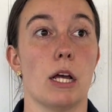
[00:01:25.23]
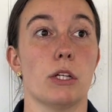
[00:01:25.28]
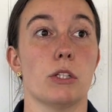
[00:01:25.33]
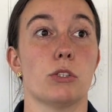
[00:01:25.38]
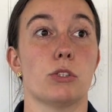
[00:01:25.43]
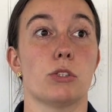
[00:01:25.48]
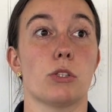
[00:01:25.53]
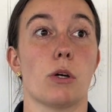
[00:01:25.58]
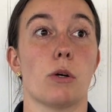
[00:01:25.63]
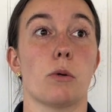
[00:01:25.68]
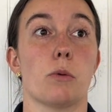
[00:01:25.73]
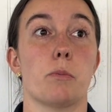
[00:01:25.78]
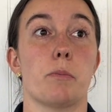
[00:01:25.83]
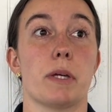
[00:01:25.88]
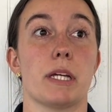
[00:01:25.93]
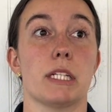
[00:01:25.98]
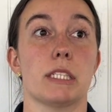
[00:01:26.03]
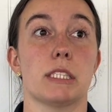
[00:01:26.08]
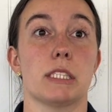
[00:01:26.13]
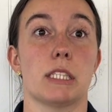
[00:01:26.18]
So
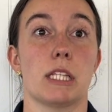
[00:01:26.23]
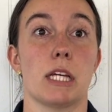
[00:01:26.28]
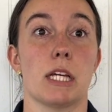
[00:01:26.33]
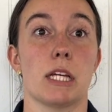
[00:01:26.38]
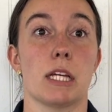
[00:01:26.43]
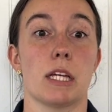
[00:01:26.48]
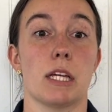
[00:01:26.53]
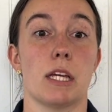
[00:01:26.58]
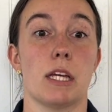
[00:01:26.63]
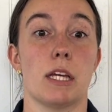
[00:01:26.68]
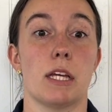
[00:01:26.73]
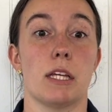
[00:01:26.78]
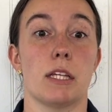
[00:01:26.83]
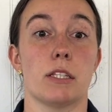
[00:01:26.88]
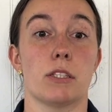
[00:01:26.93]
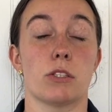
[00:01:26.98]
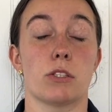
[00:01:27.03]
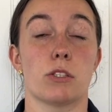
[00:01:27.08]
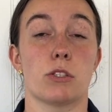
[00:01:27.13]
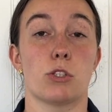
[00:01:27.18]
biggest thing
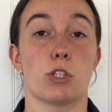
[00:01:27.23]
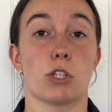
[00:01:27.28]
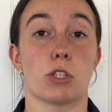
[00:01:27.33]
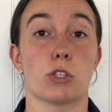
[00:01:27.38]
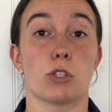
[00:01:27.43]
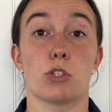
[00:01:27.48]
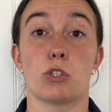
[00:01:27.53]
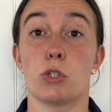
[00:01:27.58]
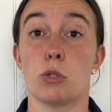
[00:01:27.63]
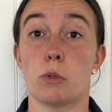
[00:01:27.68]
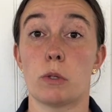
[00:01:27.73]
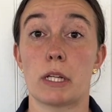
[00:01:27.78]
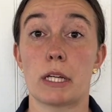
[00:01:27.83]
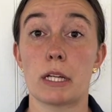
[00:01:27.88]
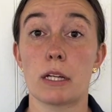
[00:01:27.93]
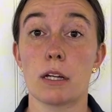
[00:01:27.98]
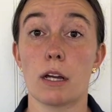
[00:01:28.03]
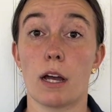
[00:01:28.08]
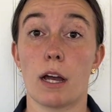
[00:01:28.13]
is just tuning.